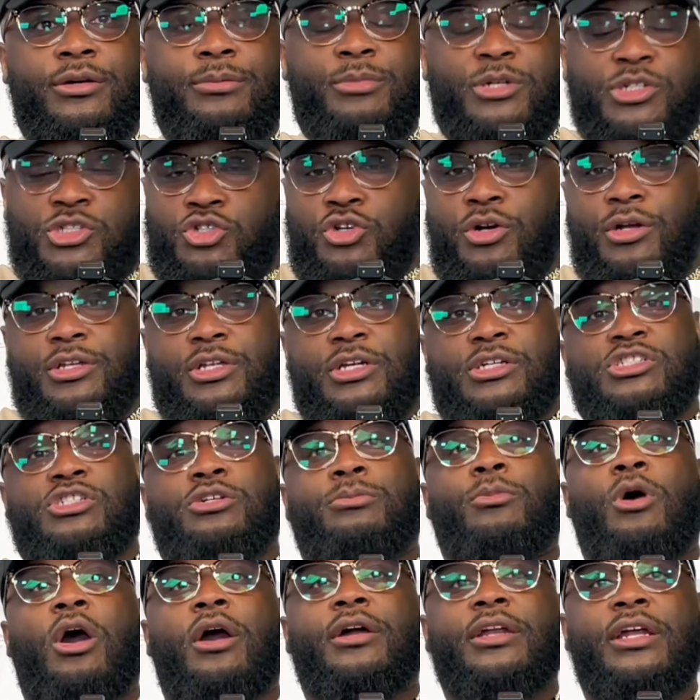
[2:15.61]
but you're a digital
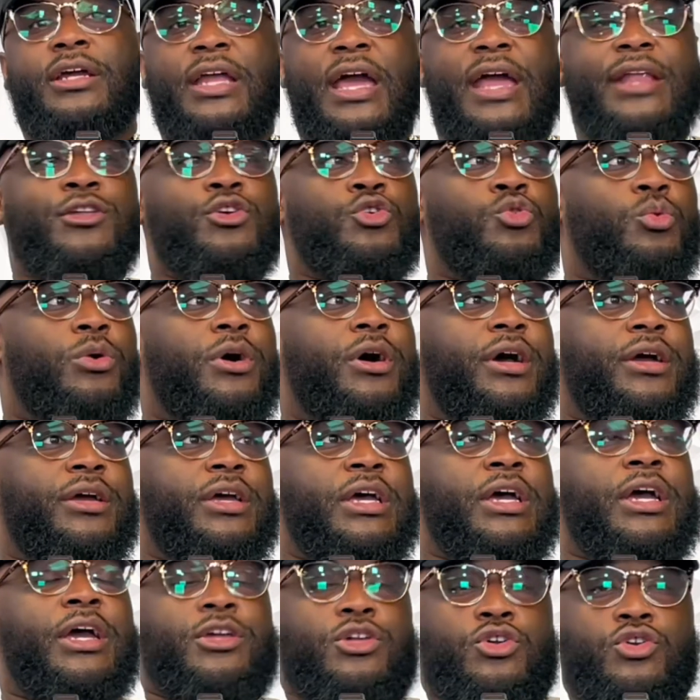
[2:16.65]
marketer that do what?
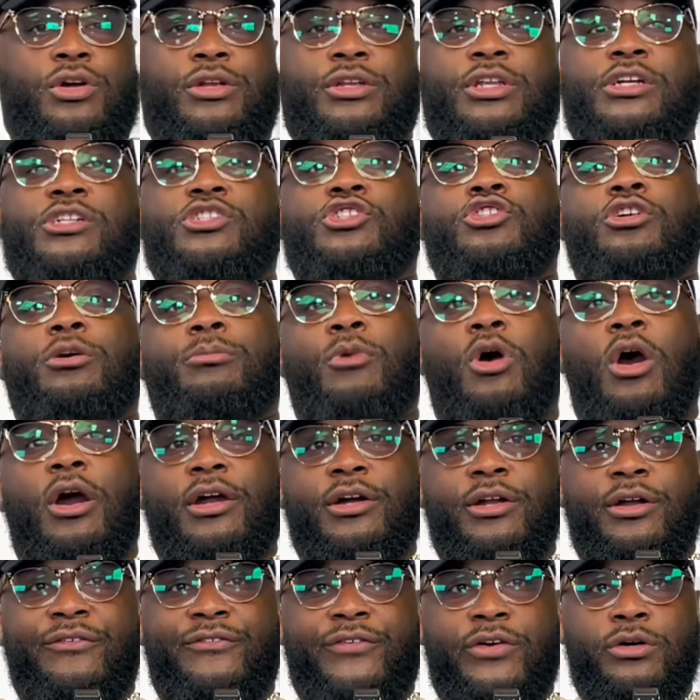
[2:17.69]
You're a digital
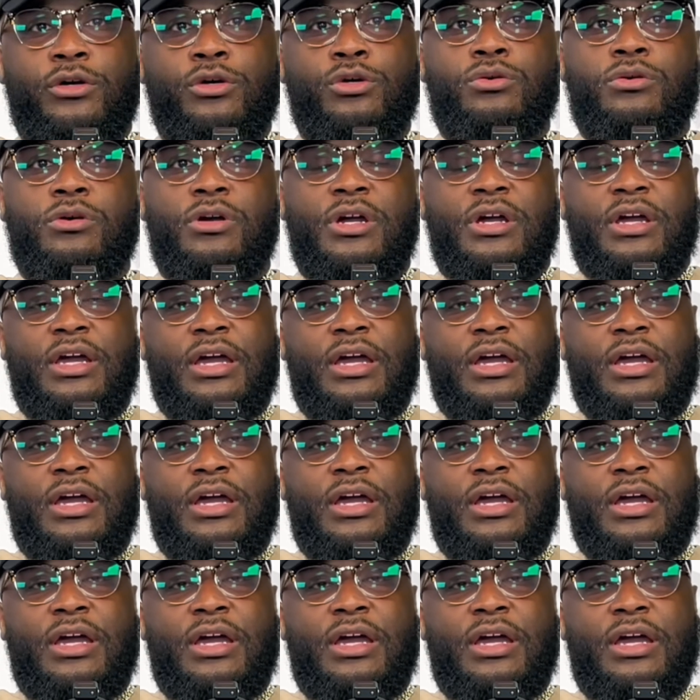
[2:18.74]
marketer for who?